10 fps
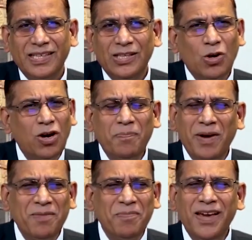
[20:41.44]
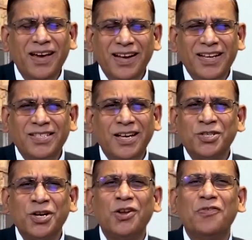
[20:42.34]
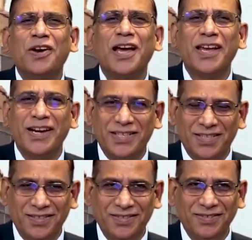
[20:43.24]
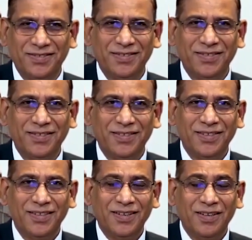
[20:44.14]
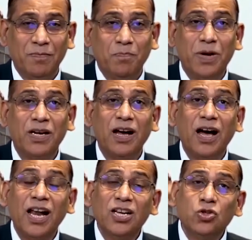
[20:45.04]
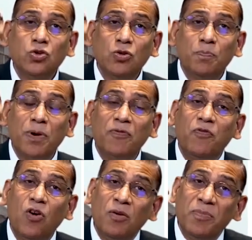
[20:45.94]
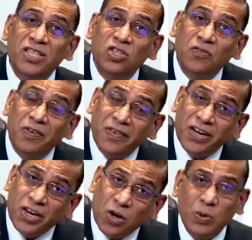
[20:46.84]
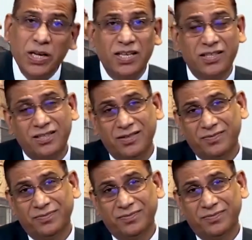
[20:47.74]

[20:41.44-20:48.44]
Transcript: Not by mere assertion of rights, but also performance of our duties.